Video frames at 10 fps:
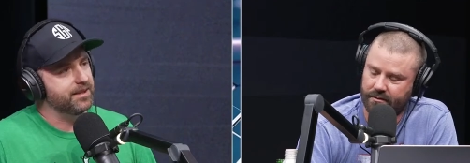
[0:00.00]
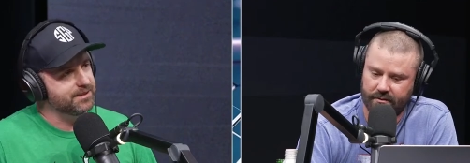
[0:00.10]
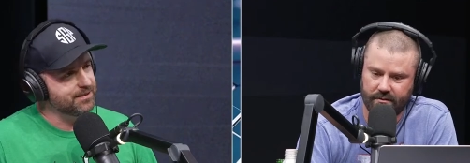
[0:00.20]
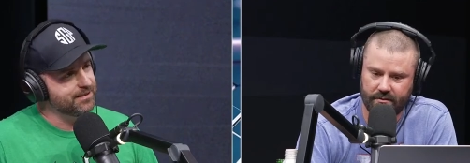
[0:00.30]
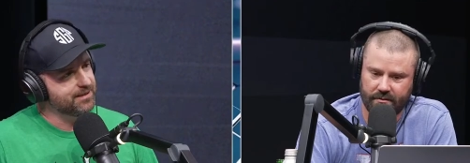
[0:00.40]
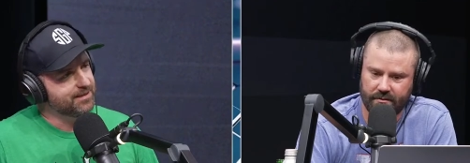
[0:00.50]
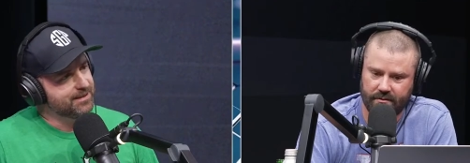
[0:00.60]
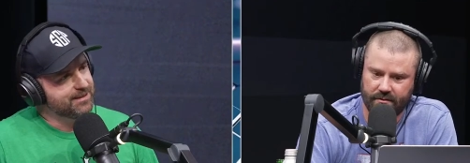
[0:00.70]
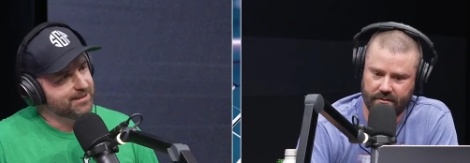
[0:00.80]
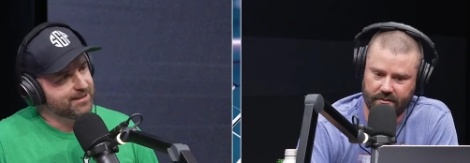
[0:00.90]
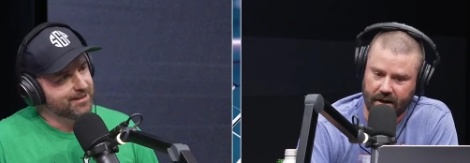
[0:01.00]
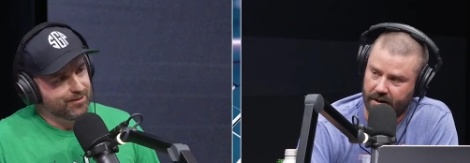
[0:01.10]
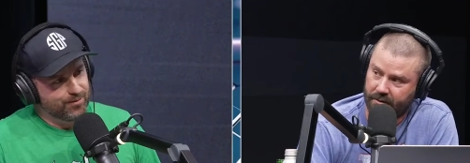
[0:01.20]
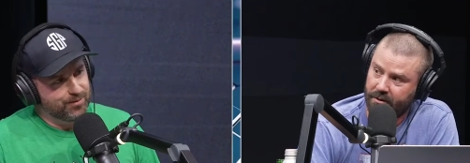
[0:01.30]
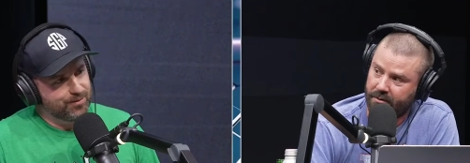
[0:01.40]
Speaker 1: is. I
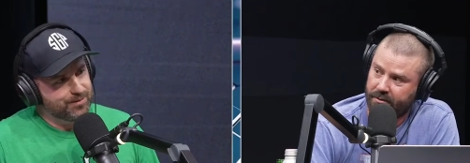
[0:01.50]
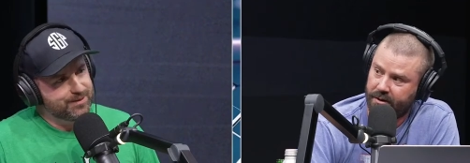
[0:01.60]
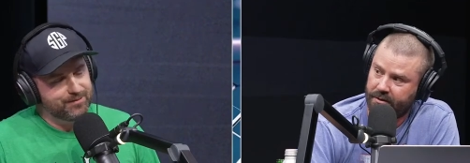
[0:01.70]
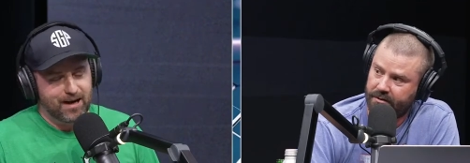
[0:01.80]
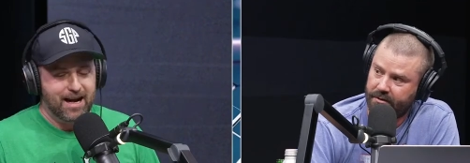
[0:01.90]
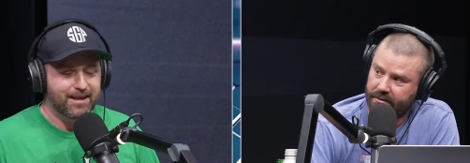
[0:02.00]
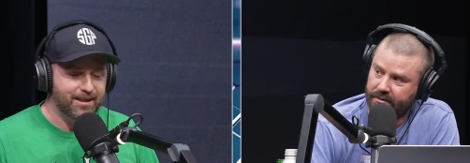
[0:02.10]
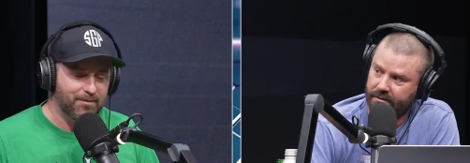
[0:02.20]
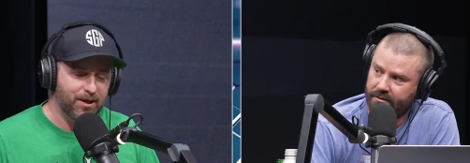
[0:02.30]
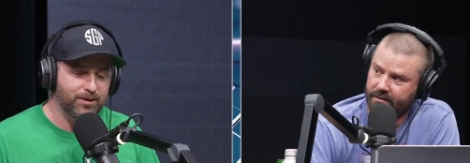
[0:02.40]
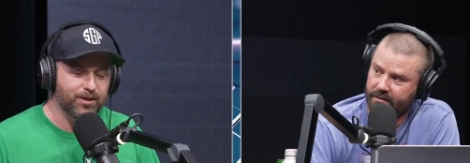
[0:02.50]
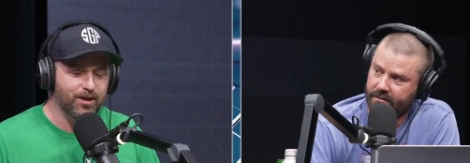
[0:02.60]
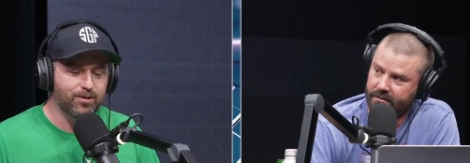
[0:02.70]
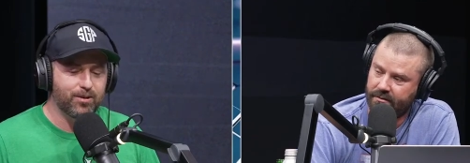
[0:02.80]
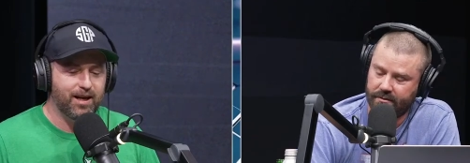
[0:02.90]
don't know who it is. Right. Come on. You
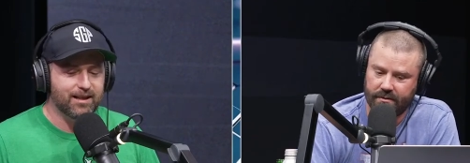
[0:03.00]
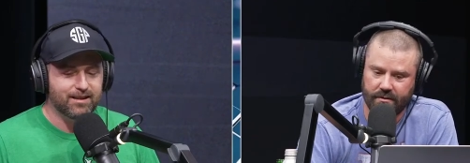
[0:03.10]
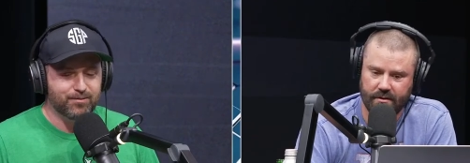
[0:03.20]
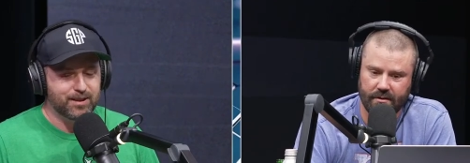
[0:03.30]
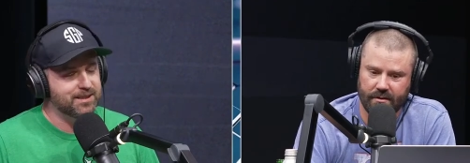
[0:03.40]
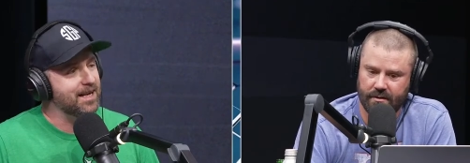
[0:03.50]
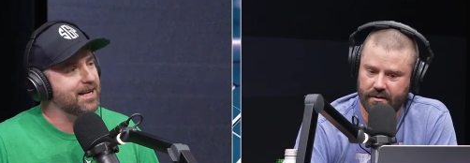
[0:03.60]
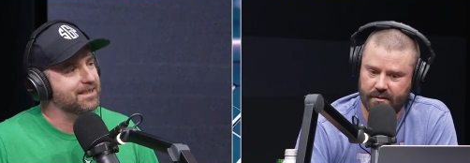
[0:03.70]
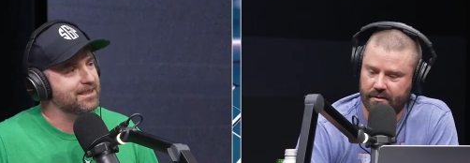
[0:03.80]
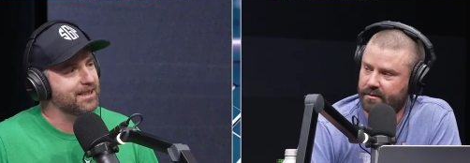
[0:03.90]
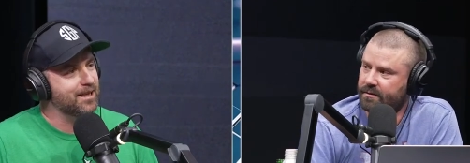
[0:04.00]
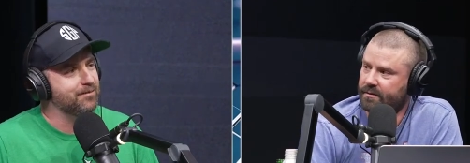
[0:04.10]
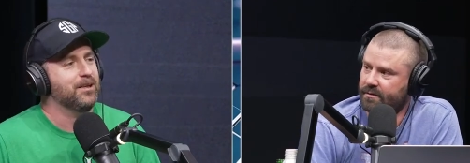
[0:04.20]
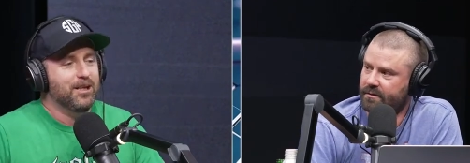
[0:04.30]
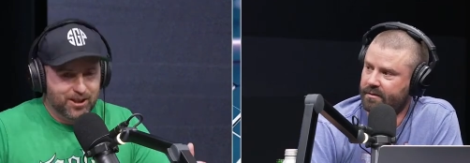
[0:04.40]
know who I, what tight ends I
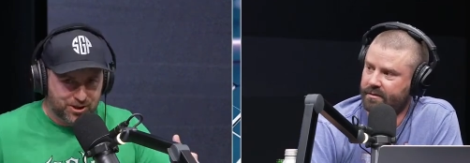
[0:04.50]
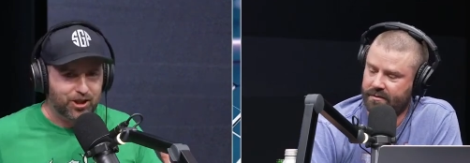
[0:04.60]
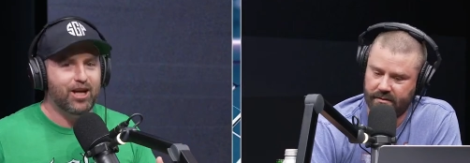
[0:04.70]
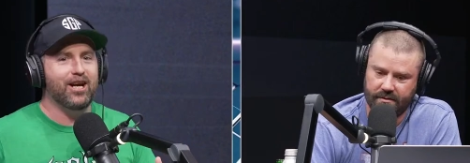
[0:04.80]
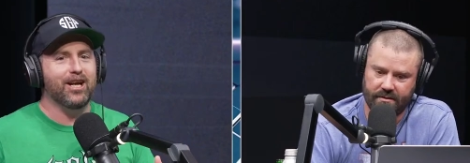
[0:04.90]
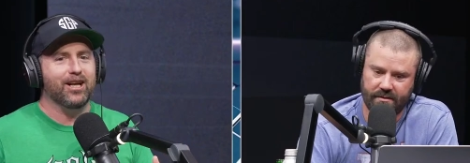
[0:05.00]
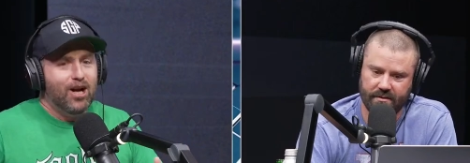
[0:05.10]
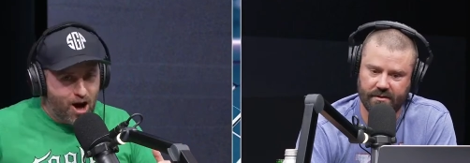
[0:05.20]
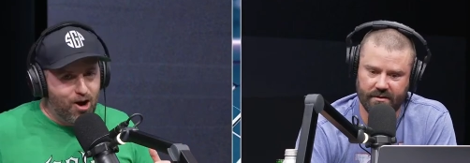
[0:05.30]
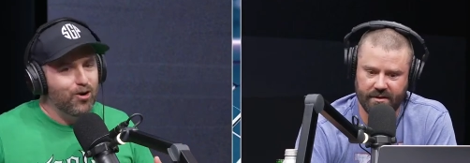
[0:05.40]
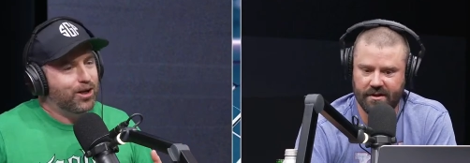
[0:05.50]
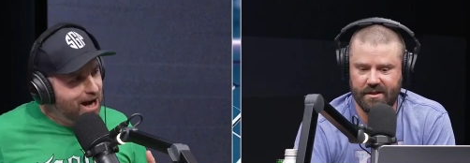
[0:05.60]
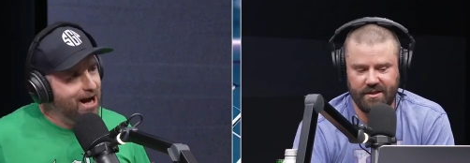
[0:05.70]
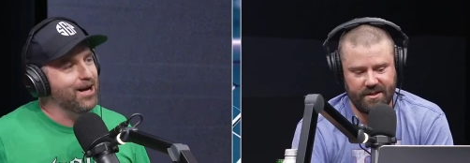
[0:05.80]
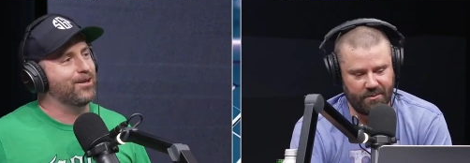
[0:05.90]
love. Chig
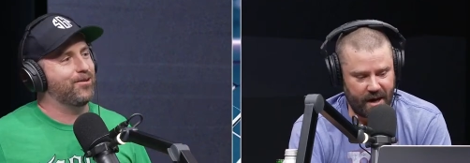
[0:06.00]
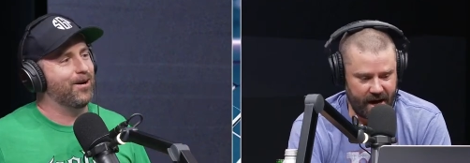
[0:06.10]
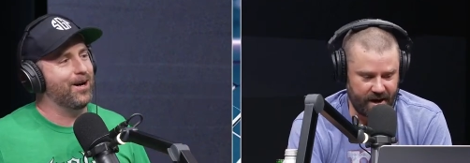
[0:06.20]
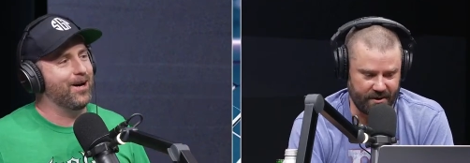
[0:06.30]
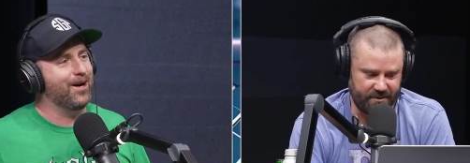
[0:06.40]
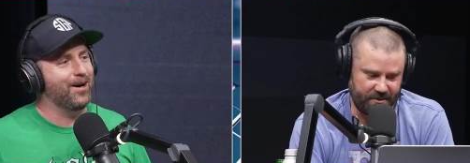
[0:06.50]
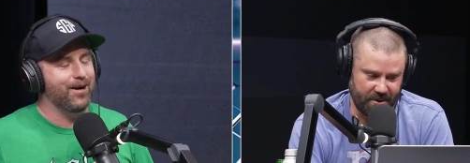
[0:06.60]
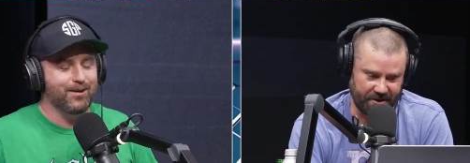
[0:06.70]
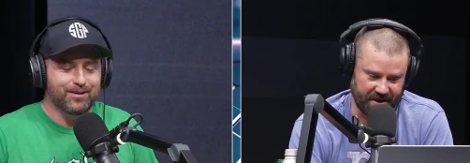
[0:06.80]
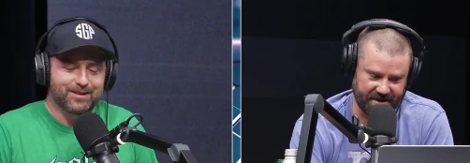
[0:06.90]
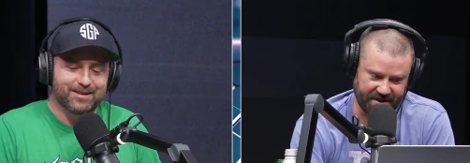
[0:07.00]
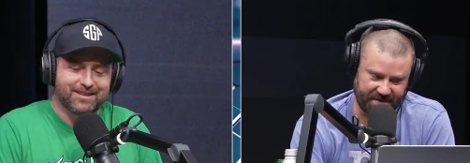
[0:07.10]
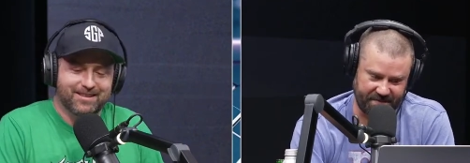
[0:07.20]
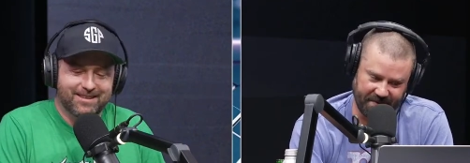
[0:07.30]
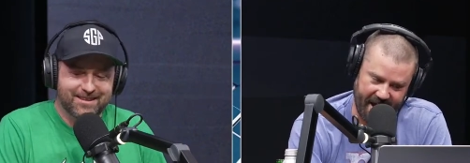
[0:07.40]
Okonkwo.
Speaker 2: Wow. Well, this
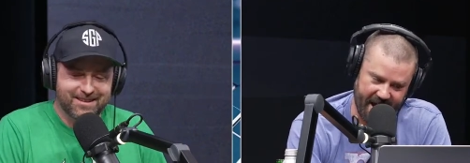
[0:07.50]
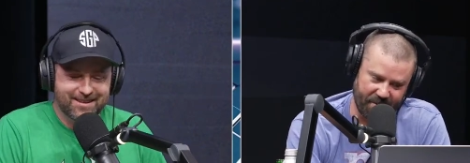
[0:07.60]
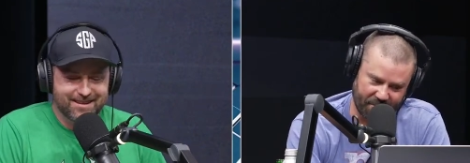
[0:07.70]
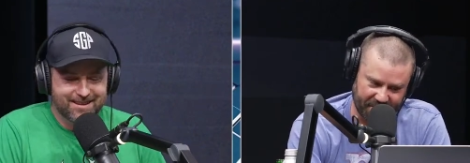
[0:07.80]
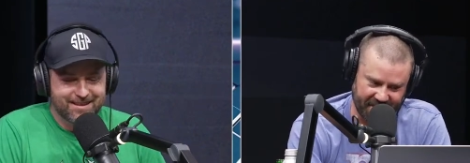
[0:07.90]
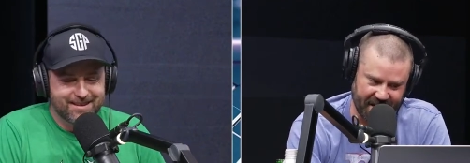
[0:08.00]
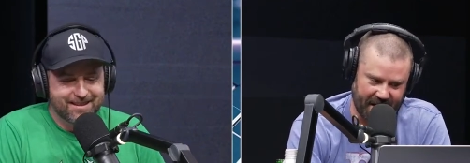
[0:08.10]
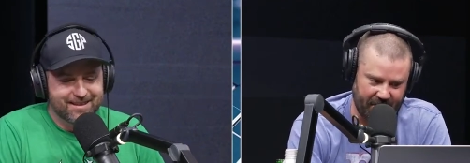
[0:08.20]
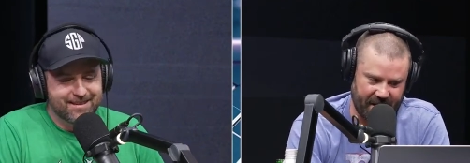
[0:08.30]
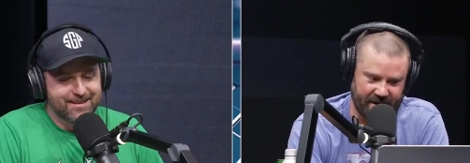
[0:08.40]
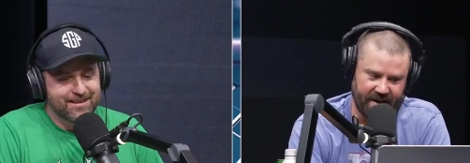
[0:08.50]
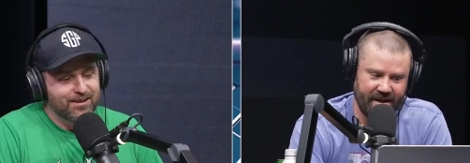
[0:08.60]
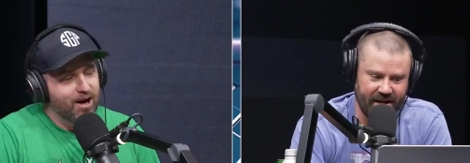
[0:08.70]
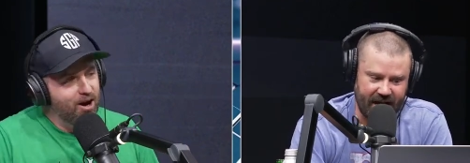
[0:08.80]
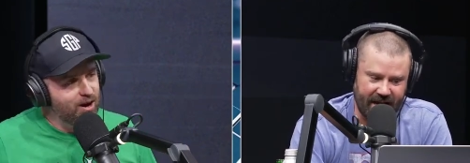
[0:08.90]
is,
Speaker 1: now
Speaker 2: we're,
Speaker 1: I mean.
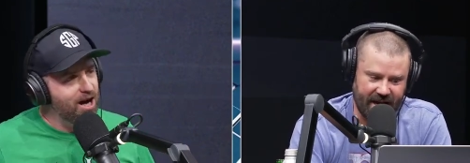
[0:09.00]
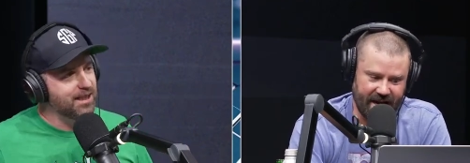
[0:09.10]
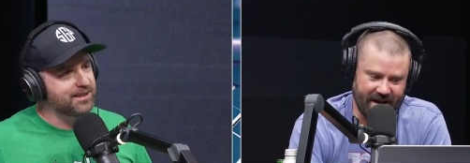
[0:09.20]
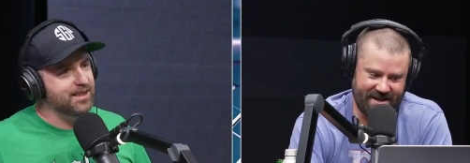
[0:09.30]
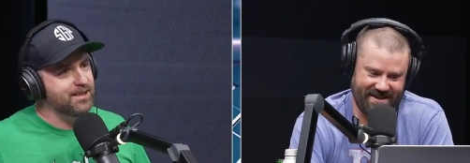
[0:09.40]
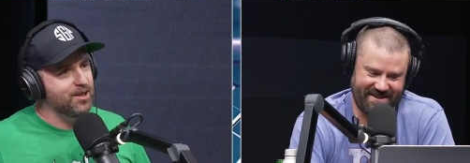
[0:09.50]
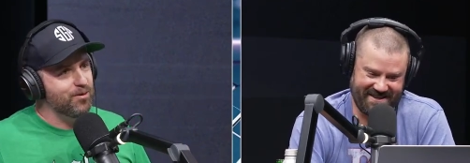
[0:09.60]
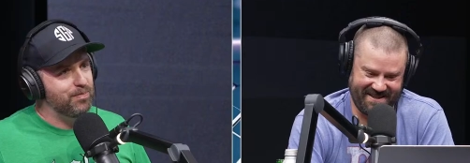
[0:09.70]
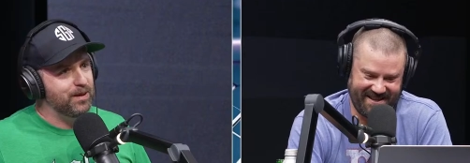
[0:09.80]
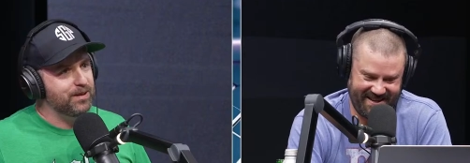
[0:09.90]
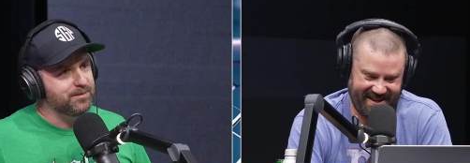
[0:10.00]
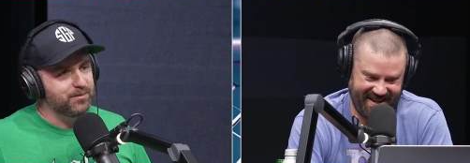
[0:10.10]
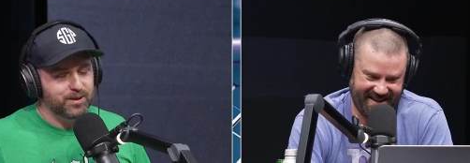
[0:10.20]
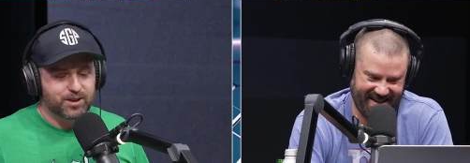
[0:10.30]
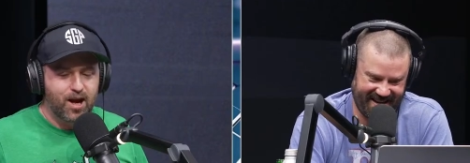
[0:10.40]
No Austin Hooper.
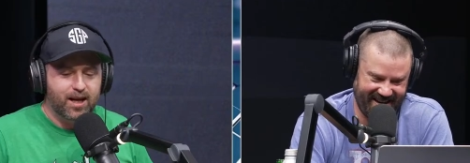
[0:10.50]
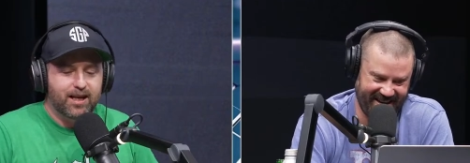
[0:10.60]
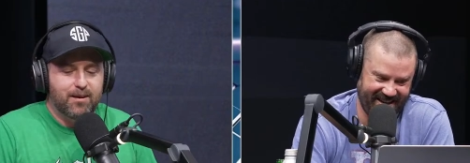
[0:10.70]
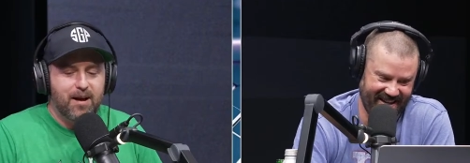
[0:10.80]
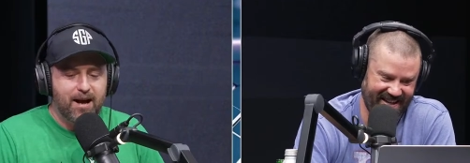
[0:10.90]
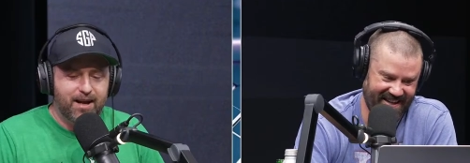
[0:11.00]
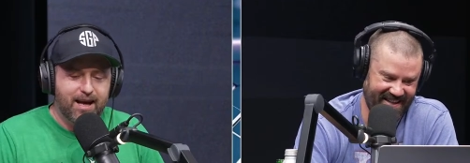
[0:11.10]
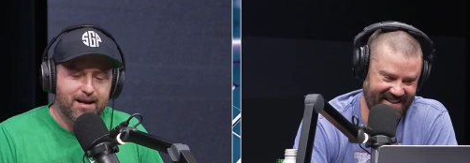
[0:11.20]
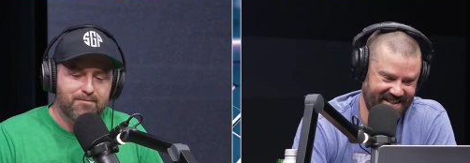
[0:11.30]
We're talking about a